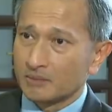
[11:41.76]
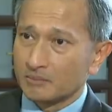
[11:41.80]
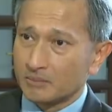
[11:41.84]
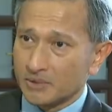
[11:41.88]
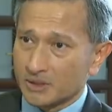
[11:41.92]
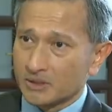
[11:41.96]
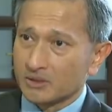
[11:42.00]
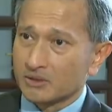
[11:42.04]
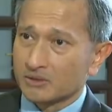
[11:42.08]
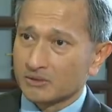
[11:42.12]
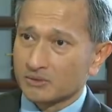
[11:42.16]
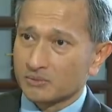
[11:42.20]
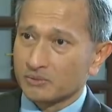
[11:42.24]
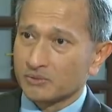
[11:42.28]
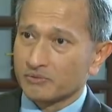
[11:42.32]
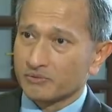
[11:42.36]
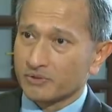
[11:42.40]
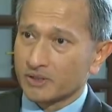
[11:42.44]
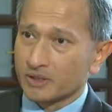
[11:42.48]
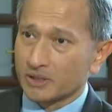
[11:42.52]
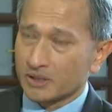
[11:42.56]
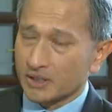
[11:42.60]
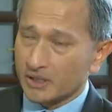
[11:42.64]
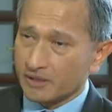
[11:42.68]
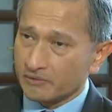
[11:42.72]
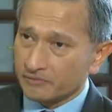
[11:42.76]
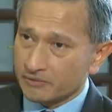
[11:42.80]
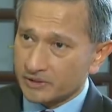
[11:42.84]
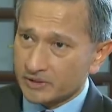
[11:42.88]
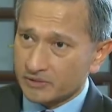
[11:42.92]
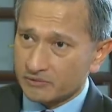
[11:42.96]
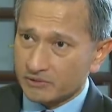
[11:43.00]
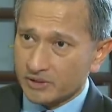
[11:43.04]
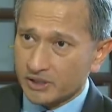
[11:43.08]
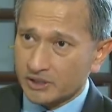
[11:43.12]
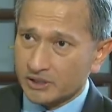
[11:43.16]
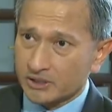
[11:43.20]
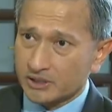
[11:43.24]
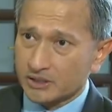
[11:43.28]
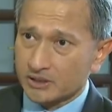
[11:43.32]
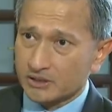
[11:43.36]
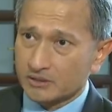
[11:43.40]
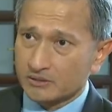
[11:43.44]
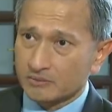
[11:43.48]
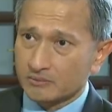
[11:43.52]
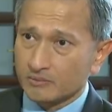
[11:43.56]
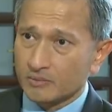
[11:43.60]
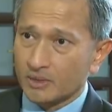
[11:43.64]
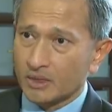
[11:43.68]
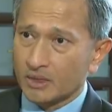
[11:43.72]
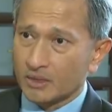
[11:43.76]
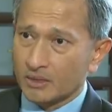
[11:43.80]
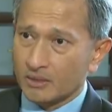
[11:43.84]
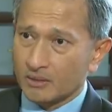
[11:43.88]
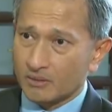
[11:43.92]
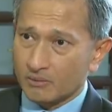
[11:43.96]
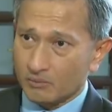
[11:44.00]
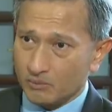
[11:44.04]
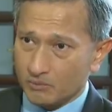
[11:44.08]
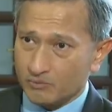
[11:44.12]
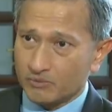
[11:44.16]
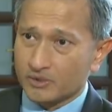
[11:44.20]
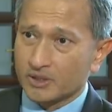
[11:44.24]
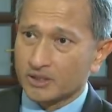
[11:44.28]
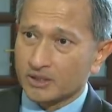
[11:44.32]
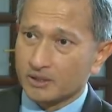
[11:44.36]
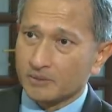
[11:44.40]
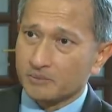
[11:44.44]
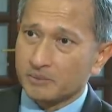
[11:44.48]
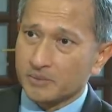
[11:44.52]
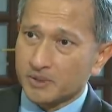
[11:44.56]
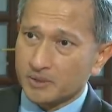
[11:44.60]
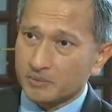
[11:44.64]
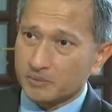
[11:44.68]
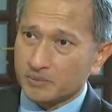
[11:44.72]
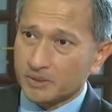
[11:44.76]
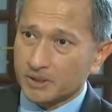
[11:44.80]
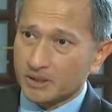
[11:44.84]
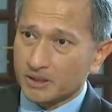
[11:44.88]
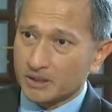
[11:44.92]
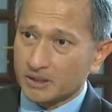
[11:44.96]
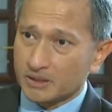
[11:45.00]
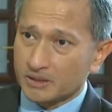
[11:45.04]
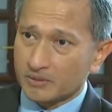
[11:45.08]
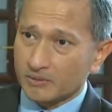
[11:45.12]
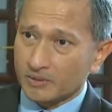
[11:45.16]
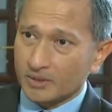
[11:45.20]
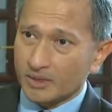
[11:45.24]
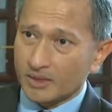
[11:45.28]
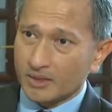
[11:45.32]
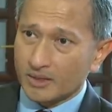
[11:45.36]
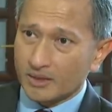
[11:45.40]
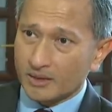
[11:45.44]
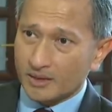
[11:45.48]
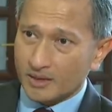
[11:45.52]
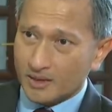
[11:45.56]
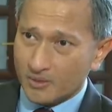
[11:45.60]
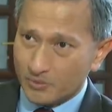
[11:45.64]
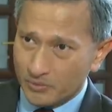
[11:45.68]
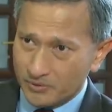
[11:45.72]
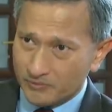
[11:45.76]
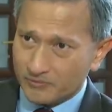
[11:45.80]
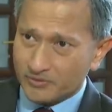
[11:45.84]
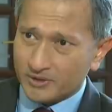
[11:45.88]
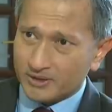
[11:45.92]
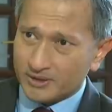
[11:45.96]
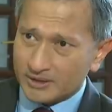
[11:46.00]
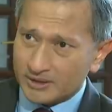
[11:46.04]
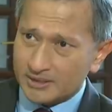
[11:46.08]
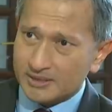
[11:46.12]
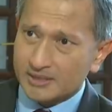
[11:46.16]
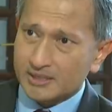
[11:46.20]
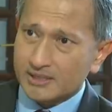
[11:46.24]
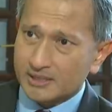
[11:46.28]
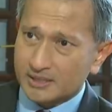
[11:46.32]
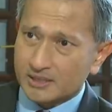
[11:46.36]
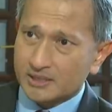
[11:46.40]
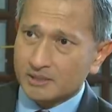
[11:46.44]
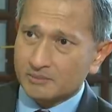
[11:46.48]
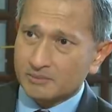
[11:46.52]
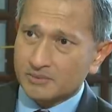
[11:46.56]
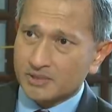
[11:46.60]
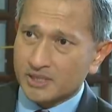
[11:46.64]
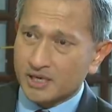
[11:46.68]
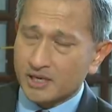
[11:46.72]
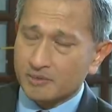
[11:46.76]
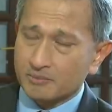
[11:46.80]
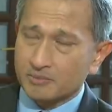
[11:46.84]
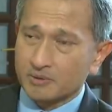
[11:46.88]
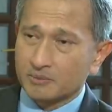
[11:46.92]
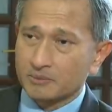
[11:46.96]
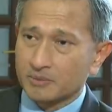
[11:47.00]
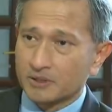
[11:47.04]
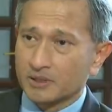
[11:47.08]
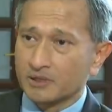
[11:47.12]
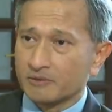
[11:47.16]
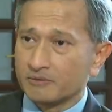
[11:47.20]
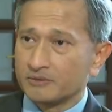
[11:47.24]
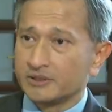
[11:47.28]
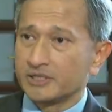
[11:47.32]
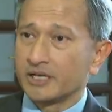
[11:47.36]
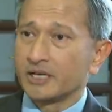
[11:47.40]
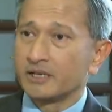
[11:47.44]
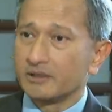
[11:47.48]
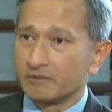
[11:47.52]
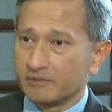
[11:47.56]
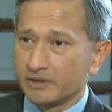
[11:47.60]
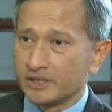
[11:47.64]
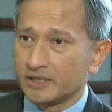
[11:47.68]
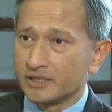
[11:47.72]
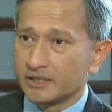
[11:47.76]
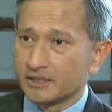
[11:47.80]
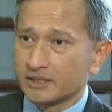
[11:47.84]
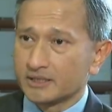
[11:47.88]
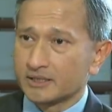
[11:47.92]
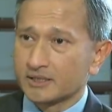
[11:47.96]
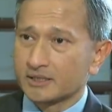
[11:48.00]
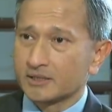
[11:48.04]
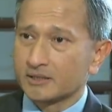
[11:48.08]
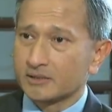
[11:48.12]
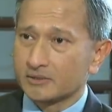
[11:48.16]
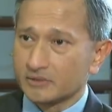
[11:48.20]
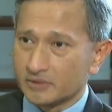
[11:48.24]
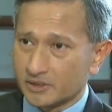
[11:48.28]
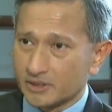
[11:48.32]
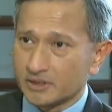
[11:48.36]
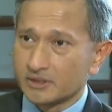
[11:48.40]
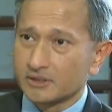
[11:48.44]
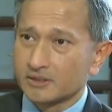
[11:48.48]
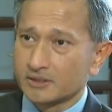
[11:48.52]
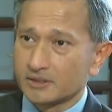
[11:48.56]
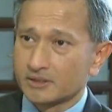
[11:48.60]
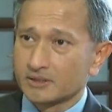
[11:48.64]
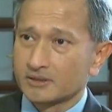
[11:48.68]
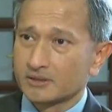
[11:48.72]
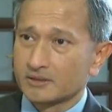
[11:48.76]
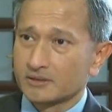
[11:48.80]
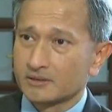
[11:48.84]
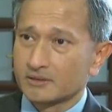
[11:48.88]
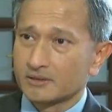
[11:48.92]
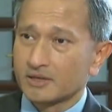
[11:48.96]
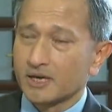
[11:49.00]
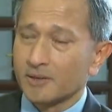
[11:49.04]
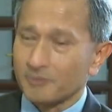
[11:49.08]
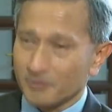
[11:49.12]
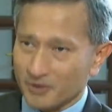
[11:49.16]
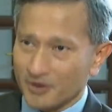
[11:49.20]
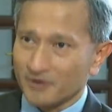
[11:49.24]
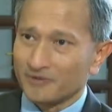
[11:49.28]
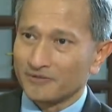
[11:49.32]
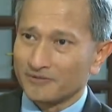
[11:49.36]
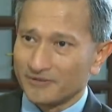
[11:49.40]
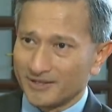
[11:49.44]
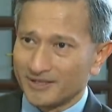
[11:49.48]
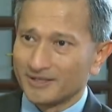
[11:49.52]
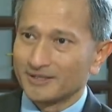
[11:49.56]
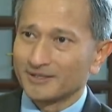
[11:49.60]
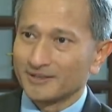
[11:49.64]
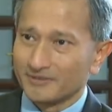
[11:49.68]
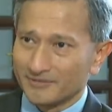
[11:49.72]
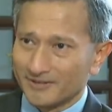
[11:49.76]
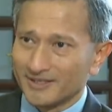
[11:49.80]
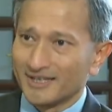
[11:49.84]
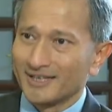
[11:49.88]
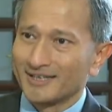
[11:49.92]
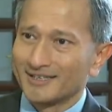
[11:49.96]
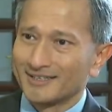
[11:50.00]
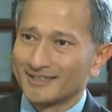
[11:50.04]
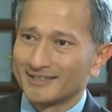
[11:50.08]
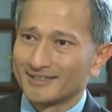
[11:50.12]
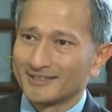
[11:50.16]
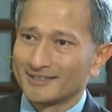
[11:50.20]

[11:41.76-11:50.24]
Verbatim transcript: Because we've got the infrastructure, we've got the people, and we've got the systems capable of generating solutions. I'm confident of that.